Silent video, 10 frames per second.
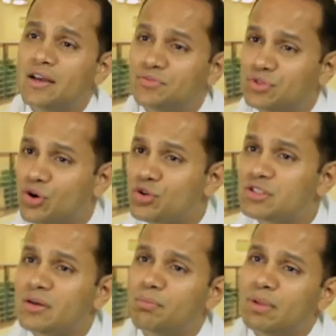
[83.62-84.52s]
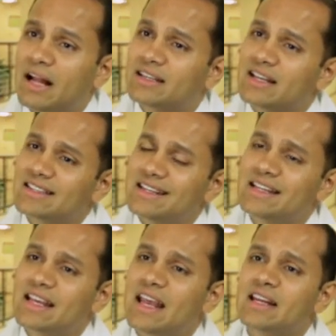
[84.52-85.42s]
If those blood tests
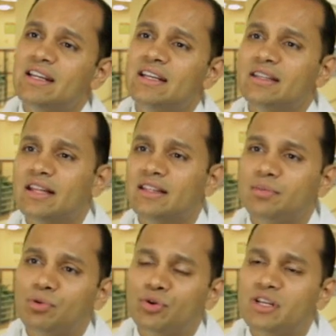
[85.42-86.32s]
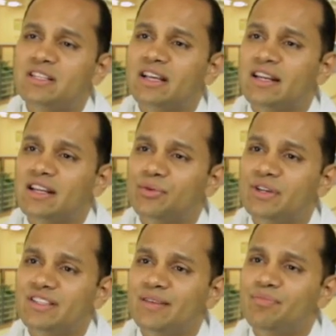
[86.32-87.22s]
indicate that the proteins are
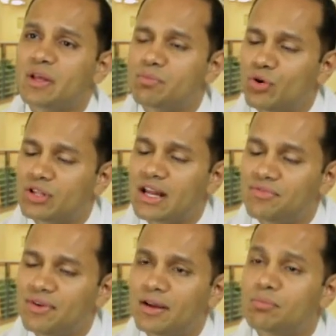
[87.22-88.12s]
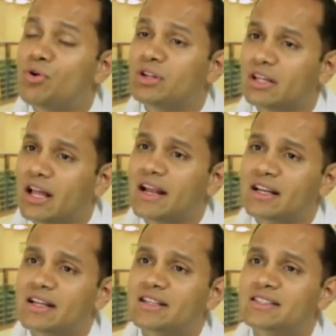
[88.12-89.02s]
decreasing, then more than, more than
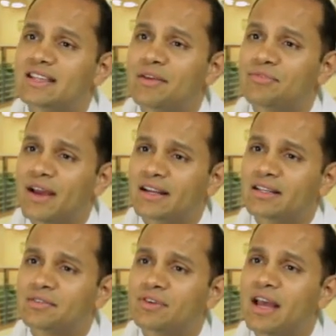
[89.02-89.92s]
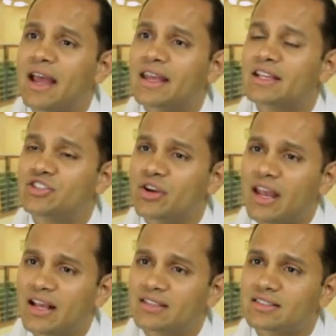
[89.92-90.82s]
likely it is effective against your
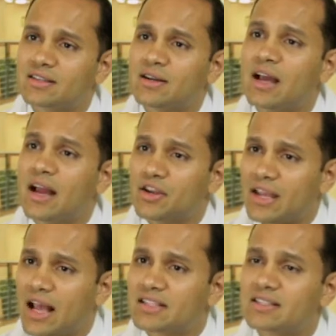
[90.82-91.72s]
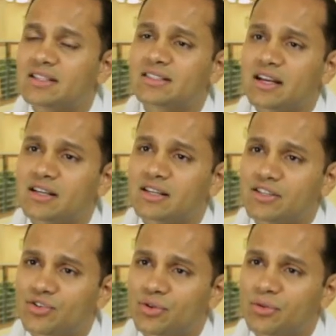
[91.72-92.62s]
cancer, and your cancer is under
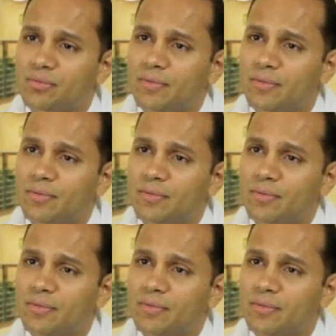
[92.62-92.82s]
control.